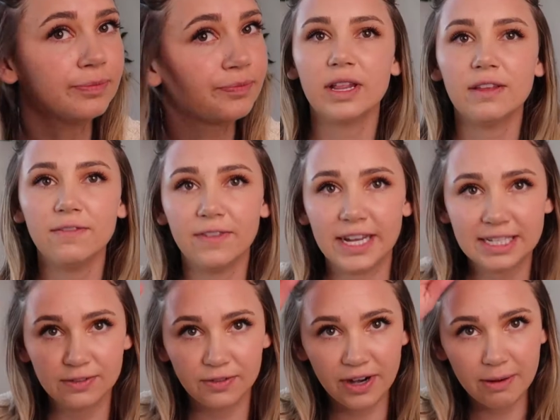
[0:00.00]
For the
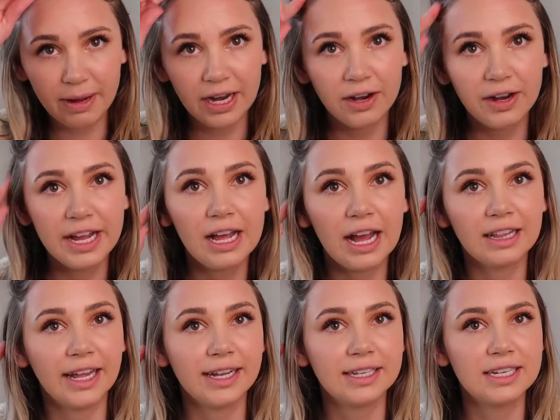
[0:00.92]
face frame area,
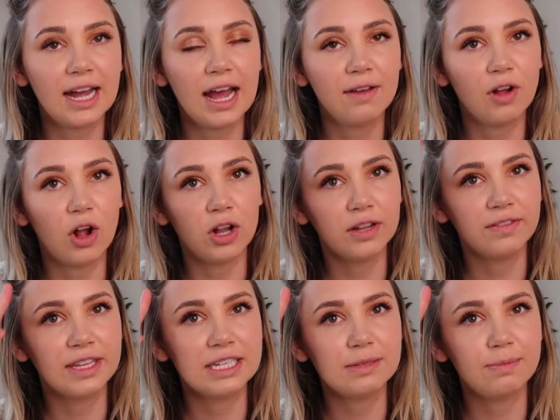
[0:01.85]
I like to have all
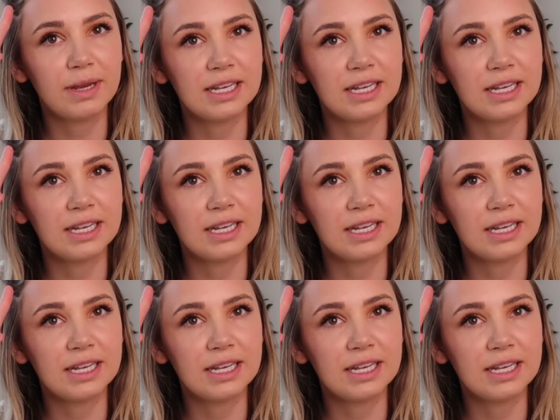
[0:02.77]
of these